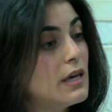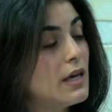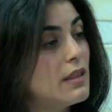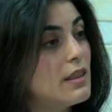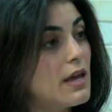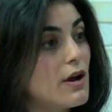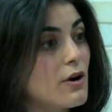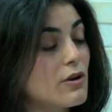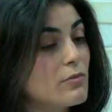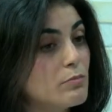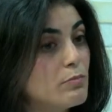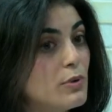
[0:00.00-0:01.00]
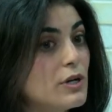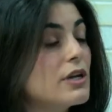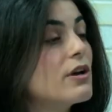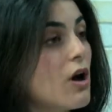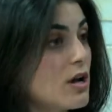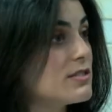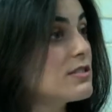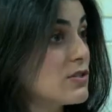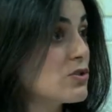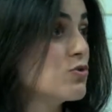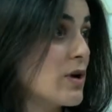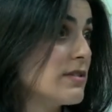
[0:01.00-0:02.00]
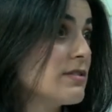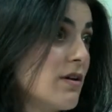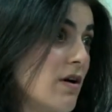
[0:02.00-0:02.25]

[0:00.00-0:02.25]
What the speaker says: they are putting constant stress